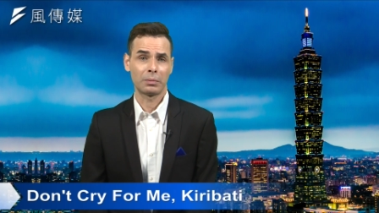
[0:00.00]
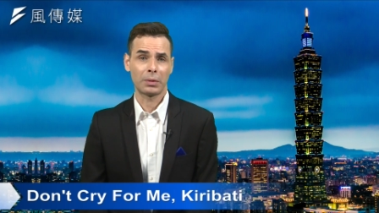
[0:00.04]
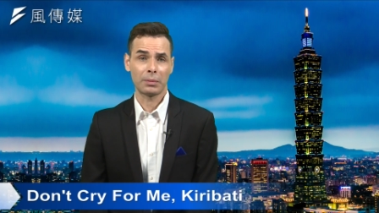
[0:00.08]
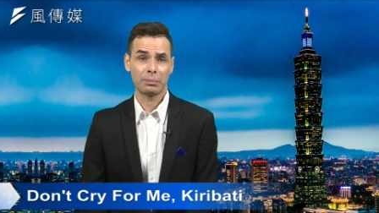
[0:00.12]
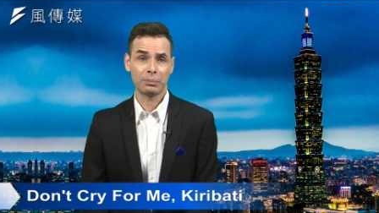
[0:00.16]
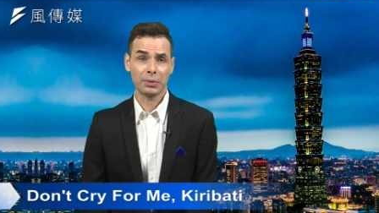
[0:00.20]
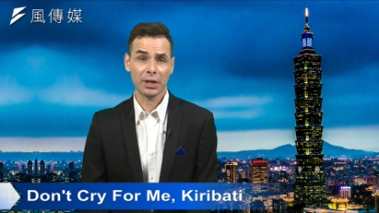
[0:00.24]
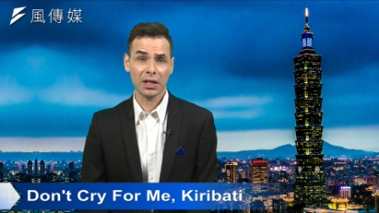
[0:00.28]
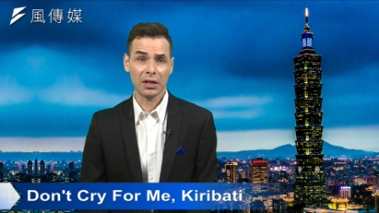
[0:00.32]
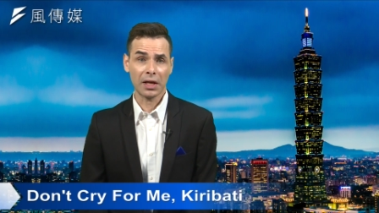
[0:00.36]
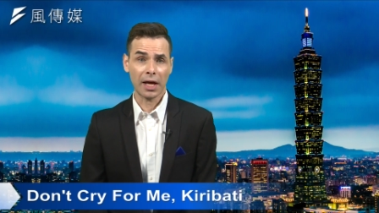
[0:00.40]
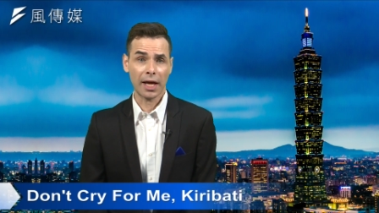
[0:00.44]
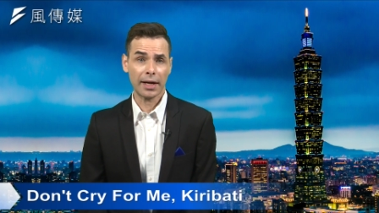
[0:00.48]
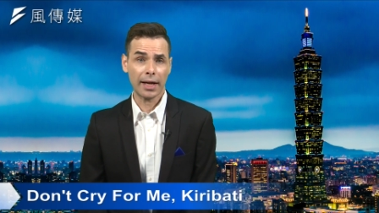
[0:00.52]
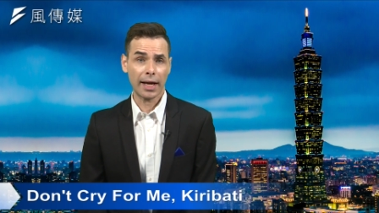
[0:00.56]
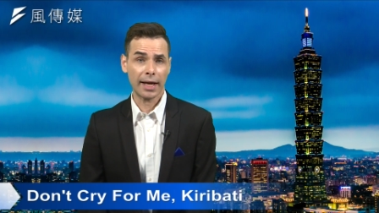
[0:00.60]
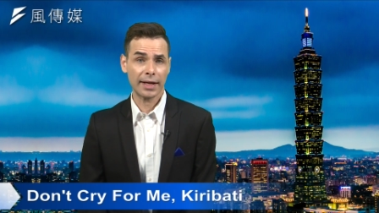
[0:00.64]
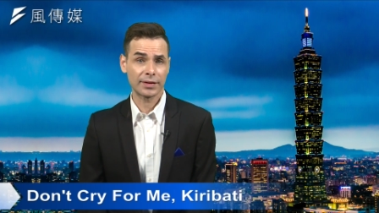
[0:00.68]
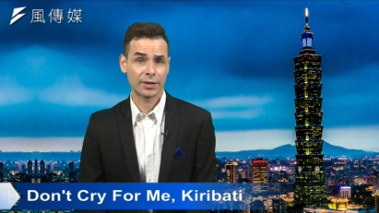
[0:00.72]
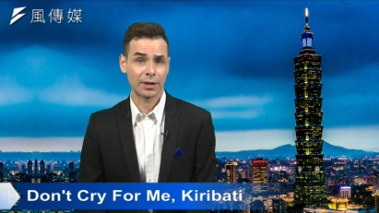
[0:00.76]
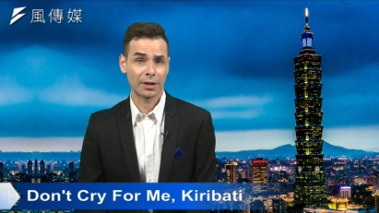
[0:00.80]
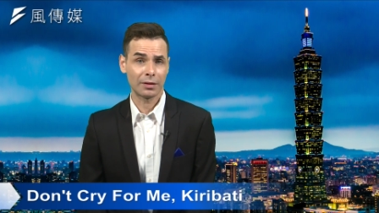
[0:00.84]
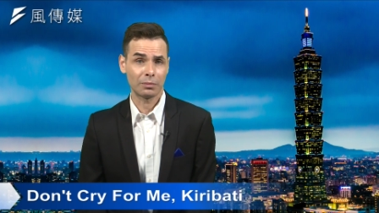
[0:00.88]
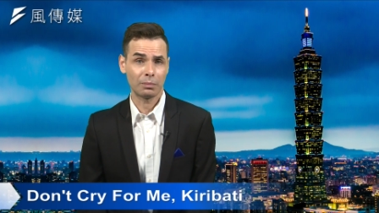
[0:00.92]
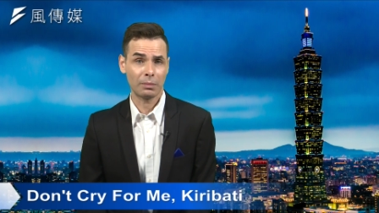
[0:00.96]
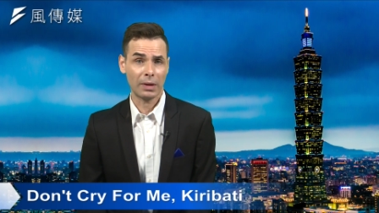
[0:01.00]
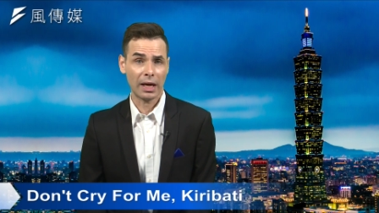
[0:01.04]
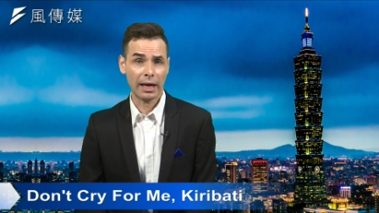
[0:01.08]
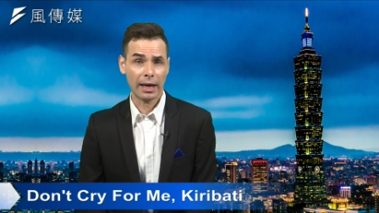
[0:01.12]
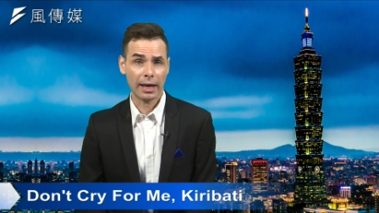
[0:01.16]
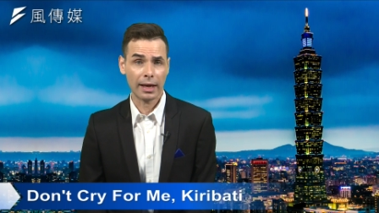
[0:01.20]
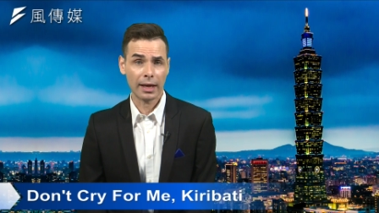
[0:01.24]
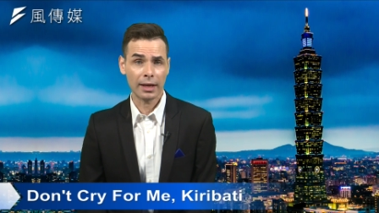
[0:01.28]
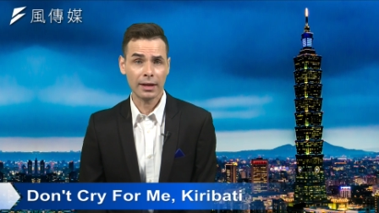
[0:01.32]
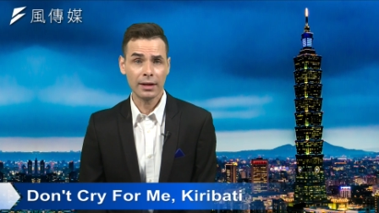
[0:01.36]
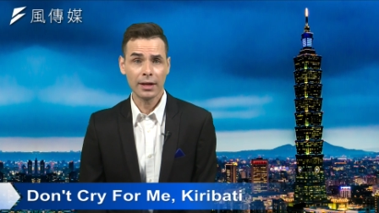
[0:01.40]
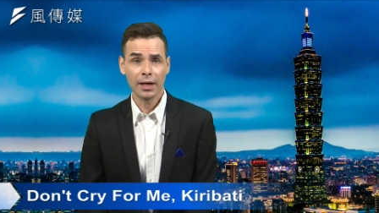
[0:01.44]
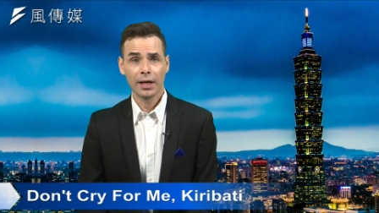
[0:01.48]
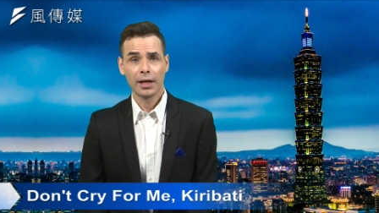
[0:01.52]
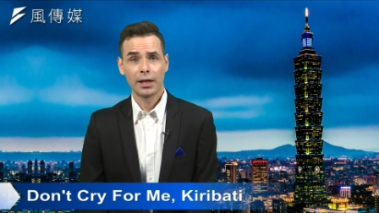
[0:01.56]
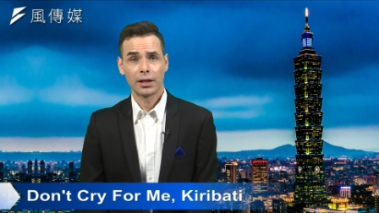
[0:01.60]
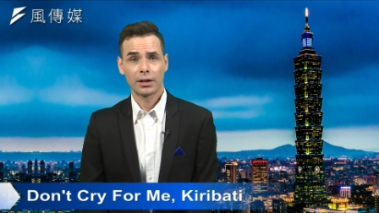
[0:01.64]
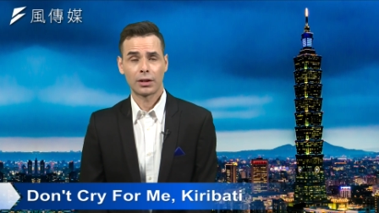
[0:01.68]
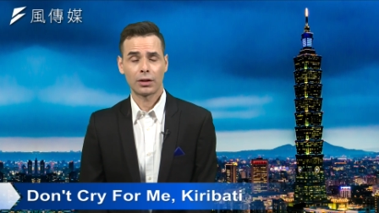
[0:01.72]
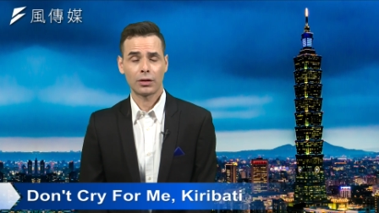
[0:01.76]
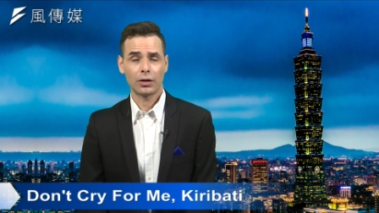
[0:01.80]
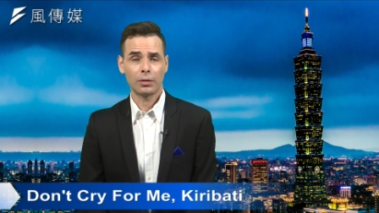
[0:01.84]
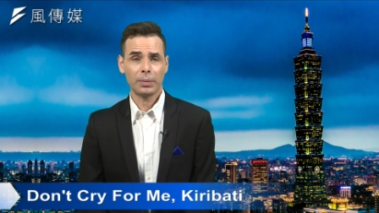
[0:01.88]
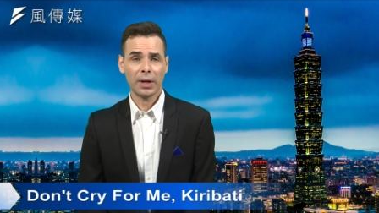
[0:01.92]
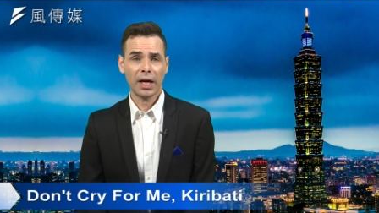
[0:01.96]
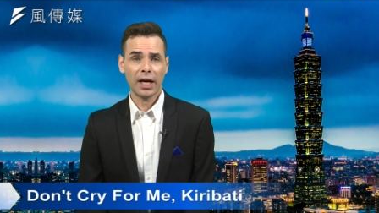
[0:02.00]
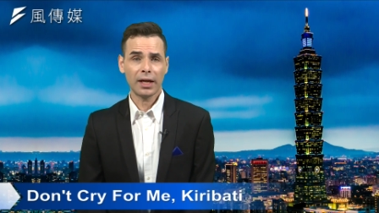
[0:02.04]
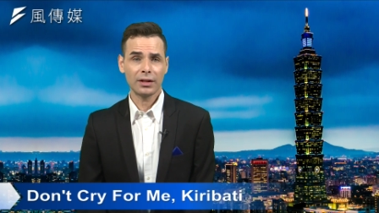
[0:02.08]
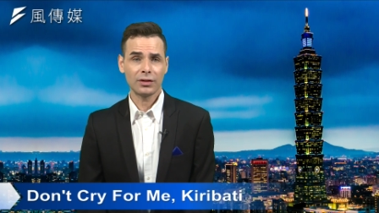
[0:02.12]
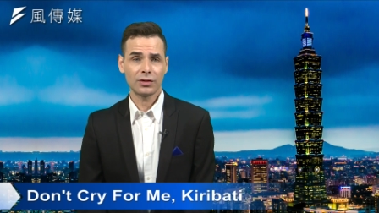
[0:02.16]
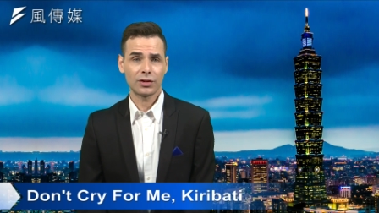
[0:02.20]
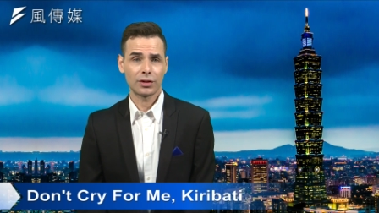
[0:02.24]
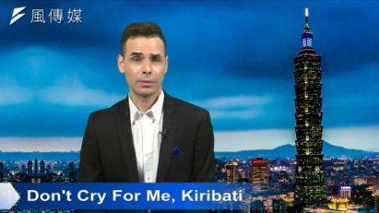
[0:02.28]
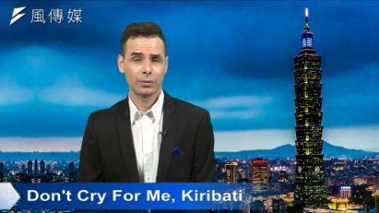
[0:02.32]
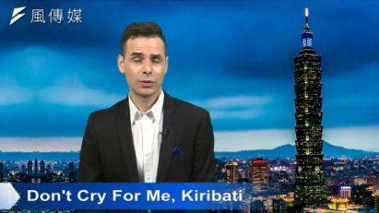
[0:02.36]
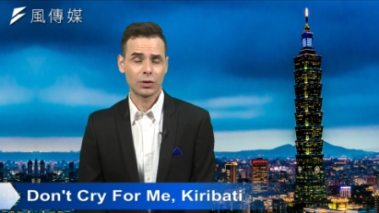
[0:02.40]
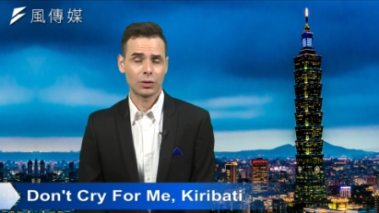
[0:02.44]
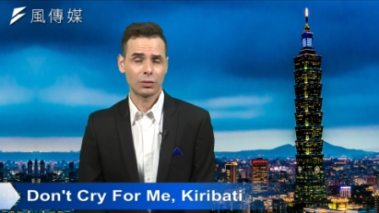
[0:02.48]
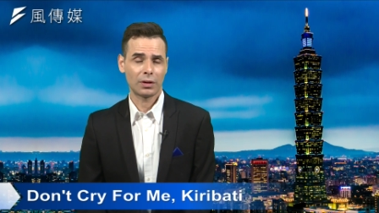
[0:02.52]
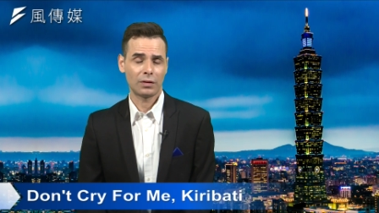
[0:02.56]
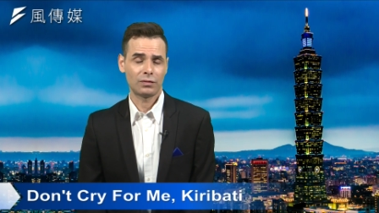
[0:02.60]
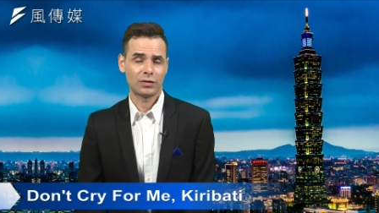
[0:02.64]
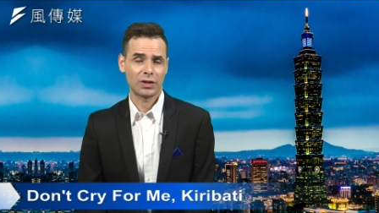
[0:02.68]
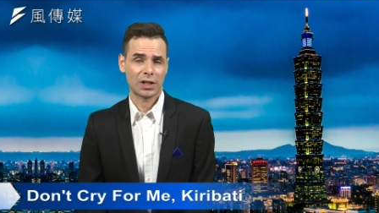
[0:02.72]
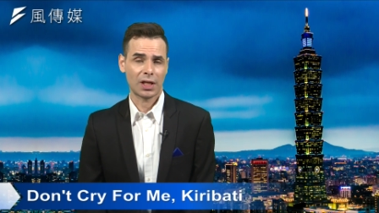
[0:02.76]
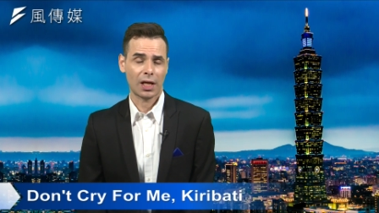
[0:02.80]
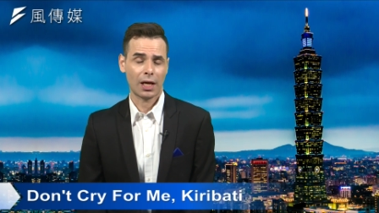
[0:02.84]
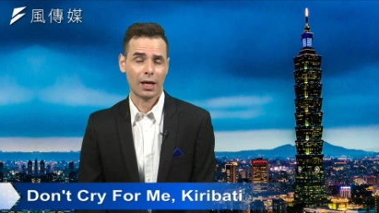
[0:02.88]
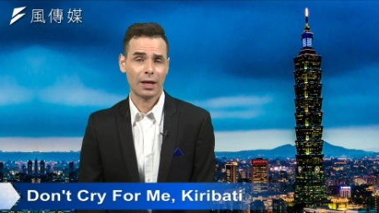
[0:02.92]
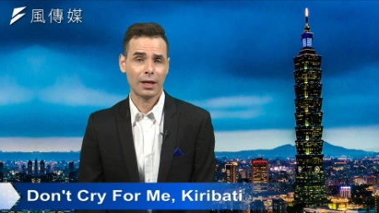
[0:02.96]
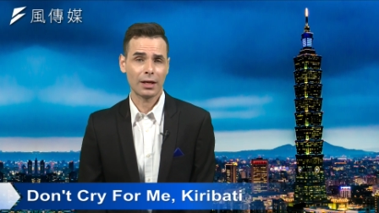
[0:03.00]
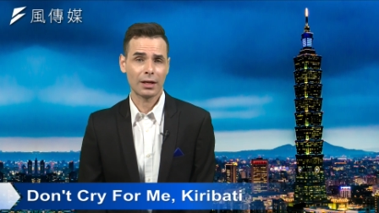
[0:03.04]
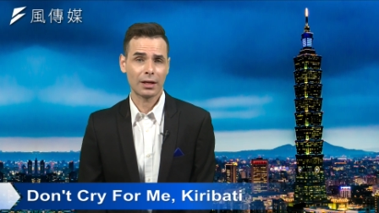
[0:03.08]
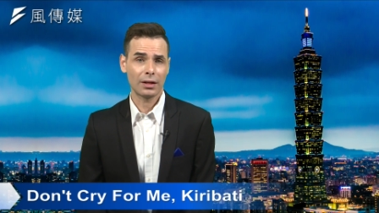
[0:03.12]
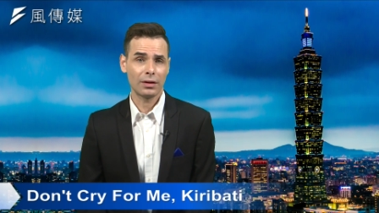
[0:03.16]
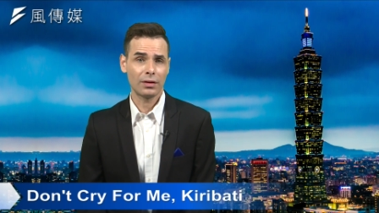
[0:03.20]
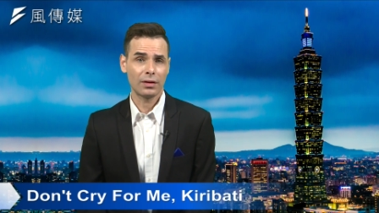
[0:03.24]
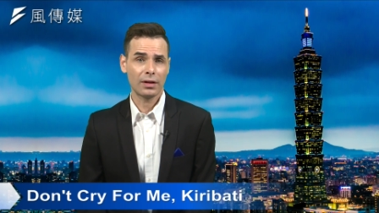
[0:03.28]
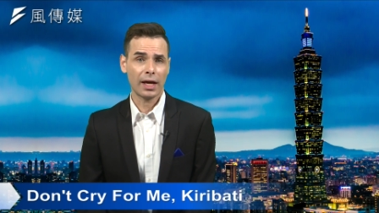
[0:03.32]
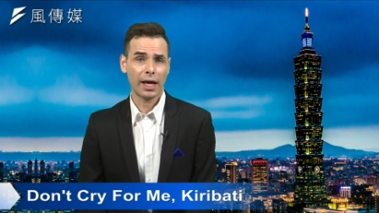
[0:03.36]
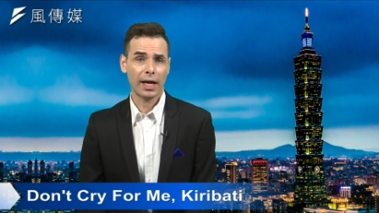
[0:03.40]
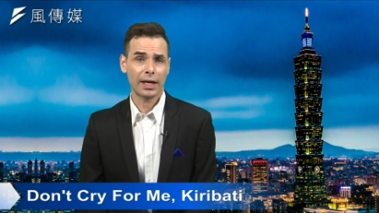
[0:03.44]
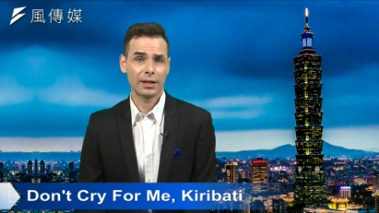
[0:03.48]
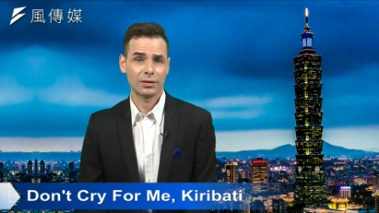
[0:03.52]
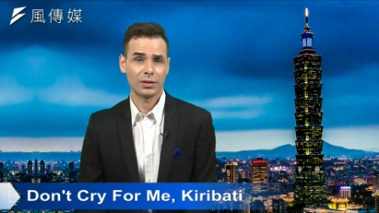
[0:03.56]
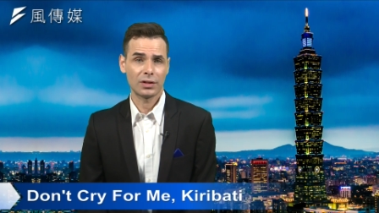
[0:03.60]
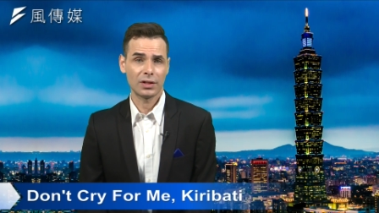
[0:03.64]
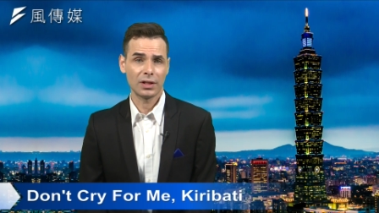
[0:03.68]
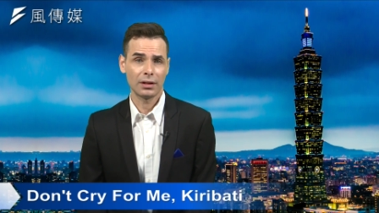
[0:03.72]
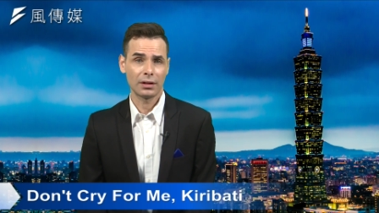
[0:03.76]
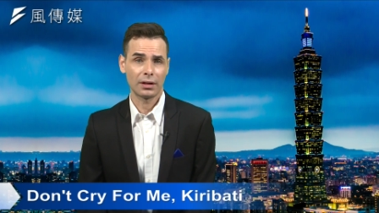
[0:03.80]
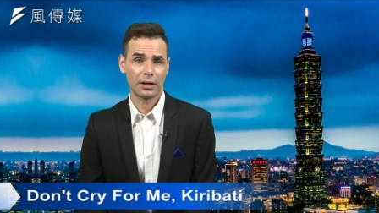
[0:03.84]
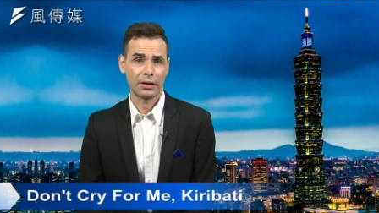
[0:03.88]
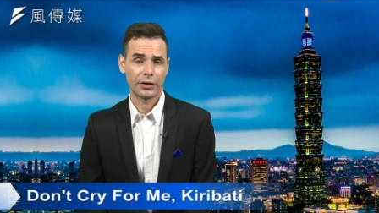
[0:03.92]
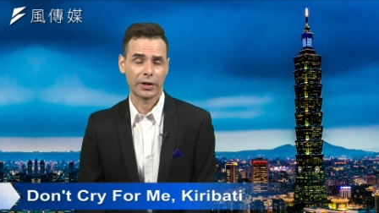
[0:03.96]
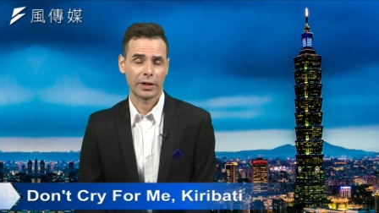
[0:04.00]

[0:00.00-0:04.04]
But be that as it may, Kiribati seems to have taken that deal.